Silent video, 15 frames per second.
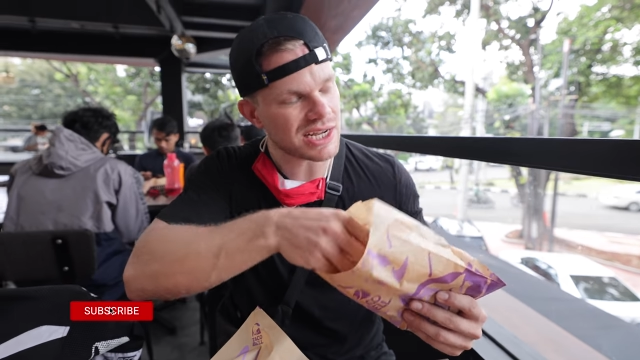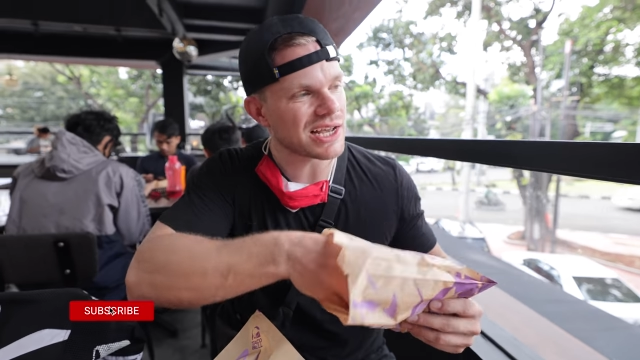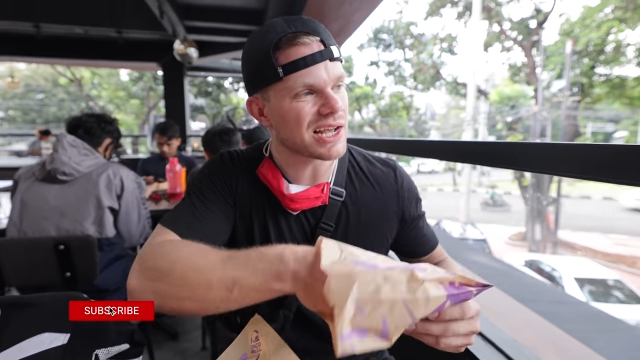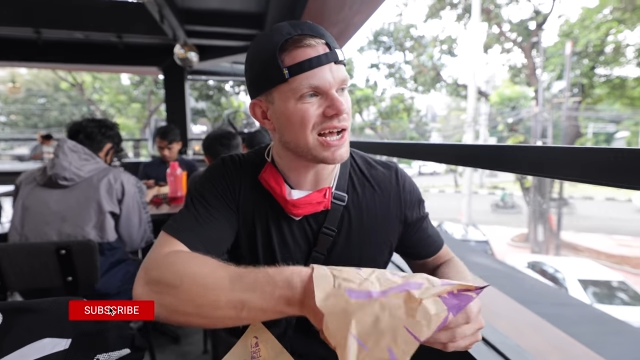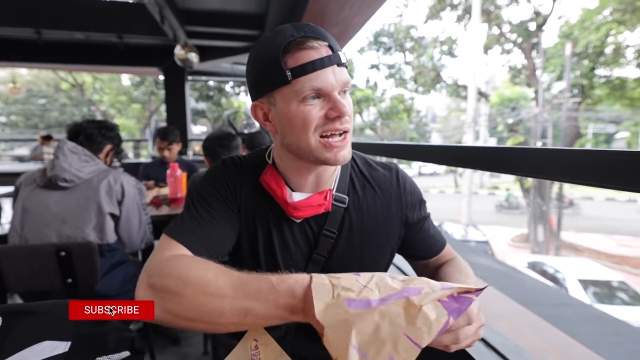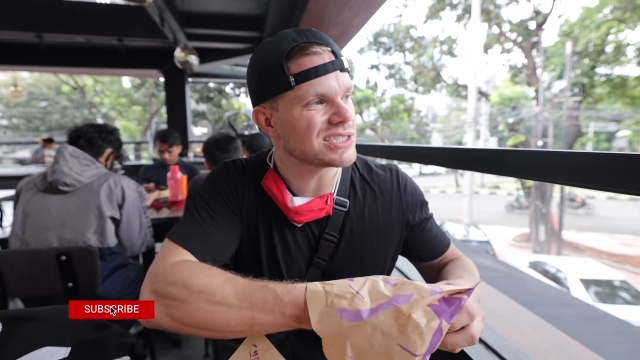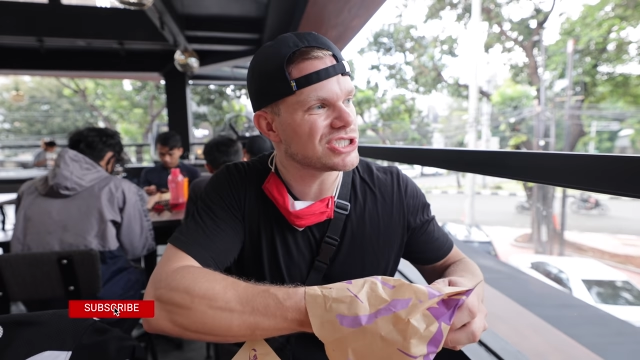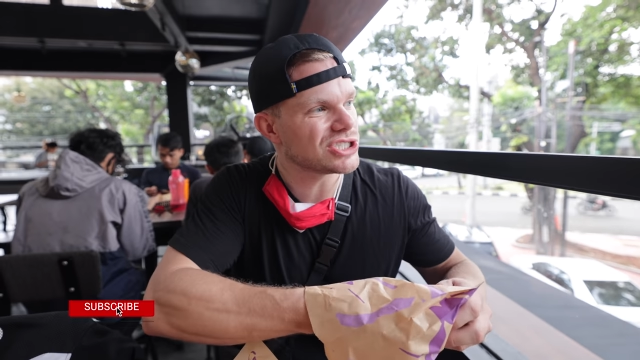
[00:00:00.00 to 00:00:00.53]
I
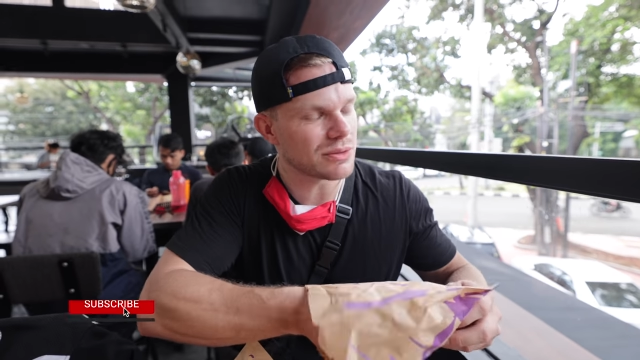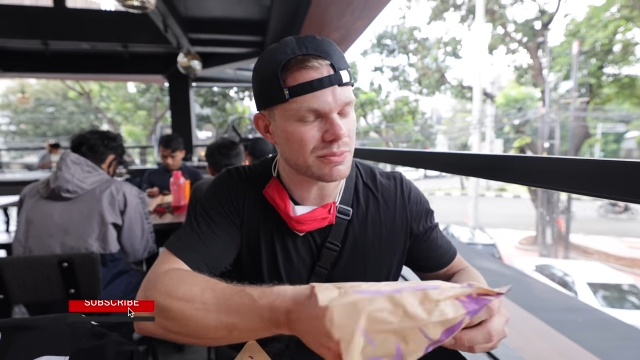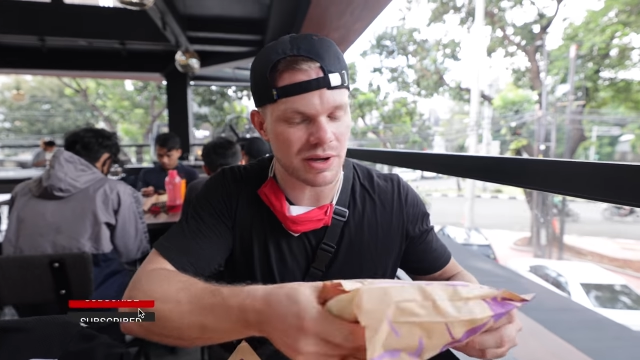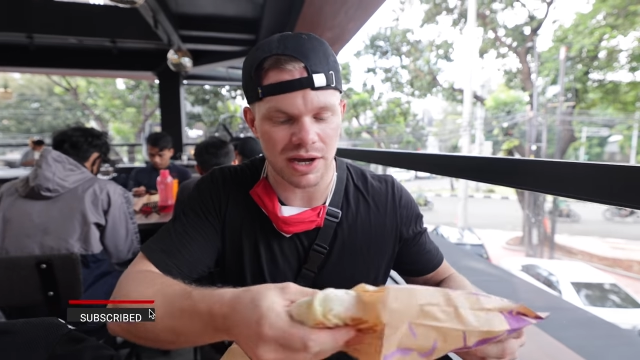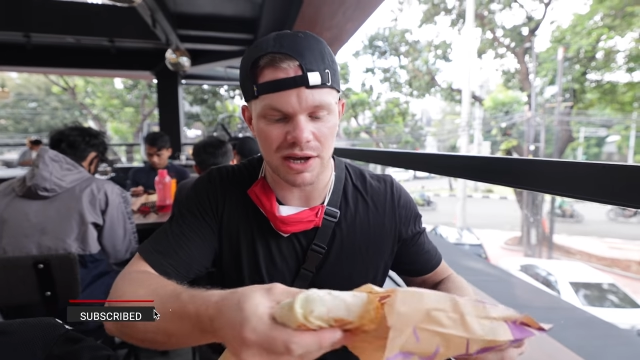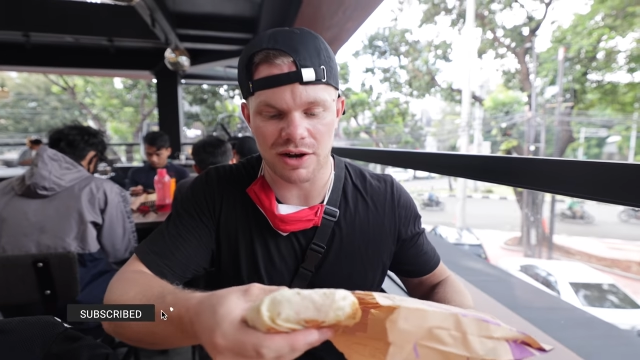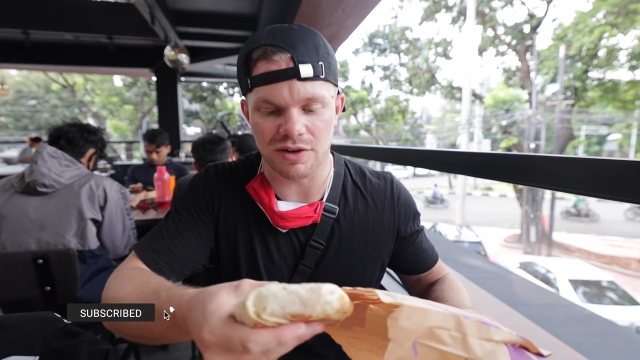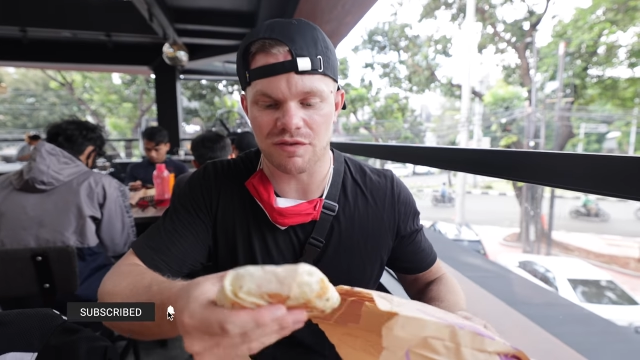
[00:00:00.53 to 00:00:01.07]
got some
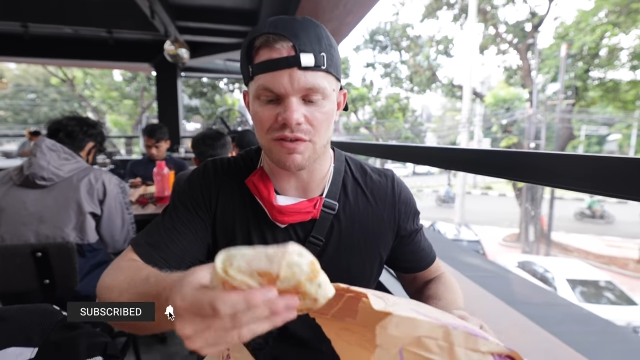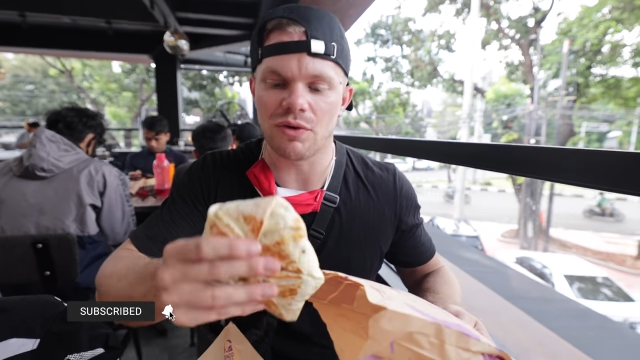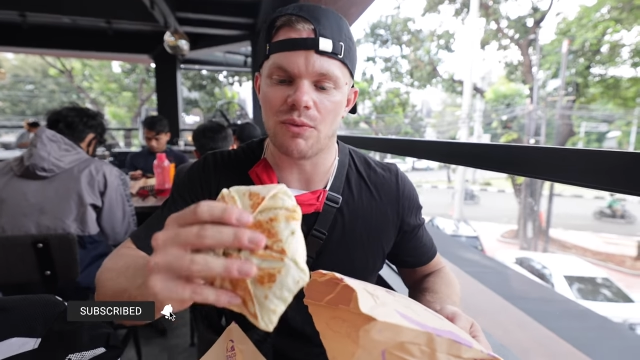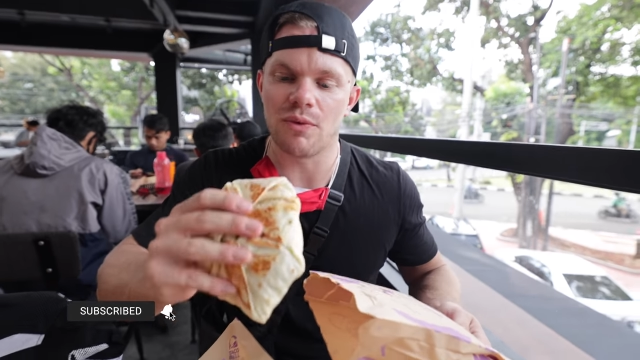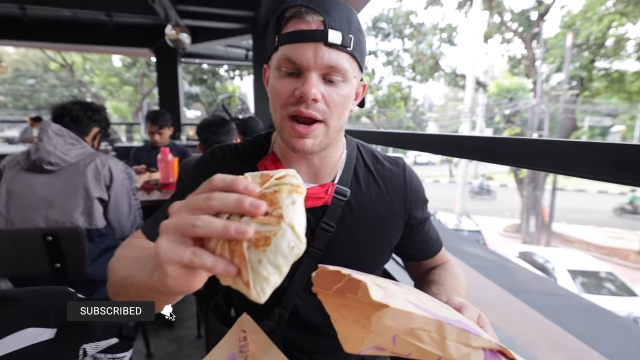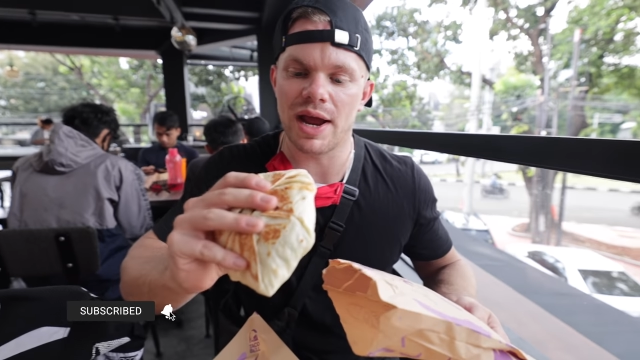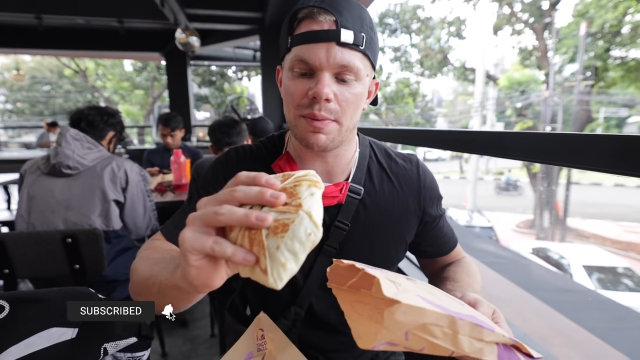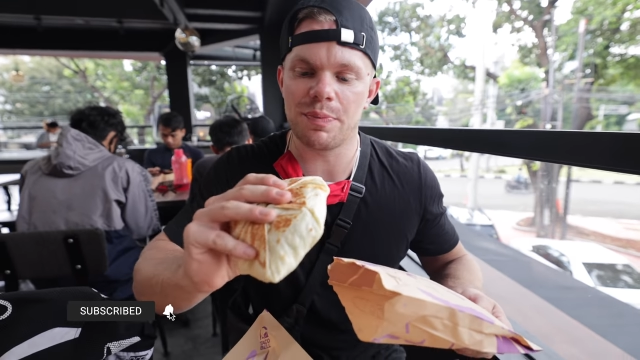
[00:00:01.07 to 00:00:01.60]
kind of
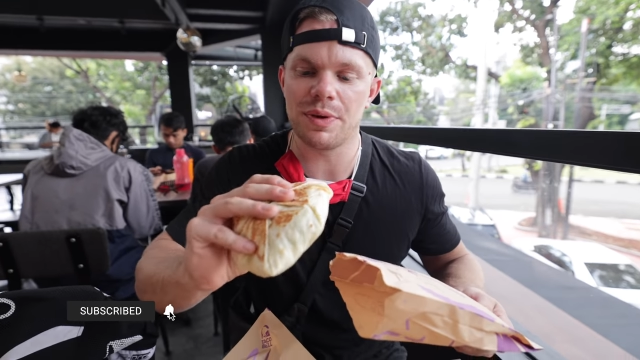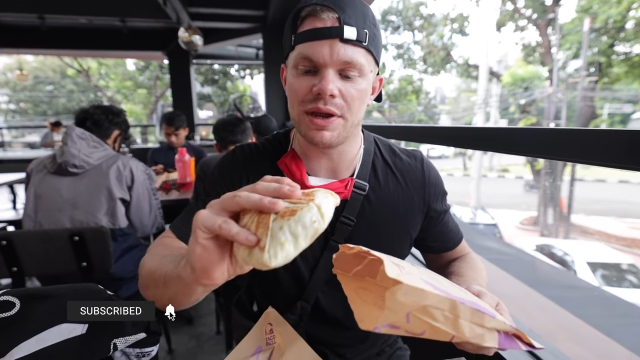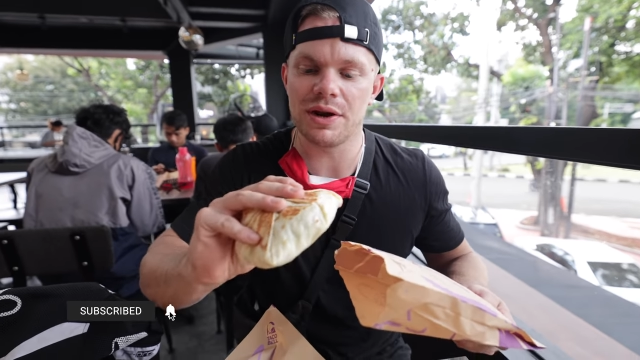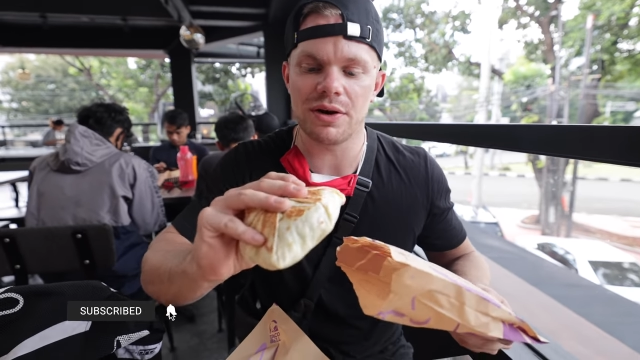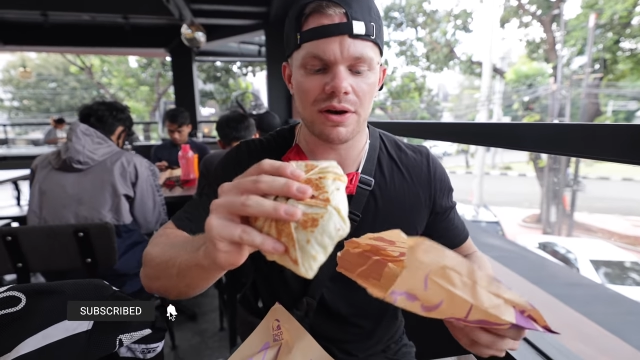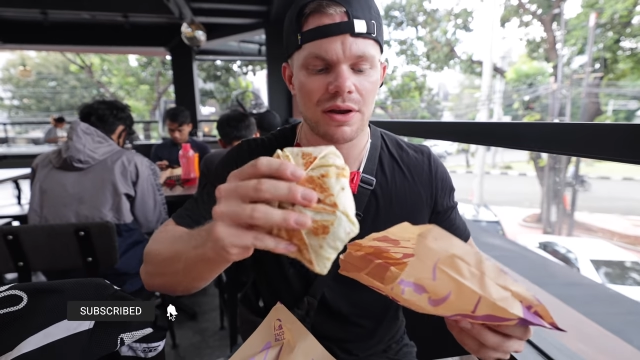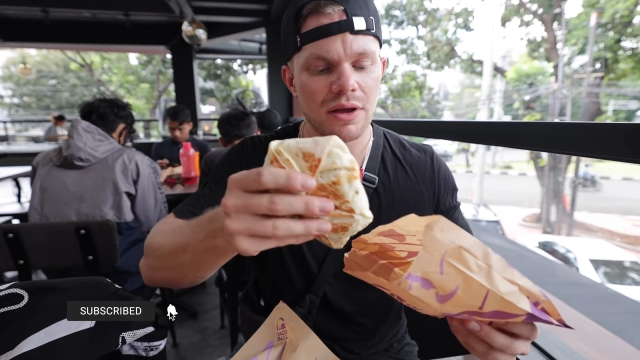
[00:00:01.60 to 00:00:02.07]
wrap here,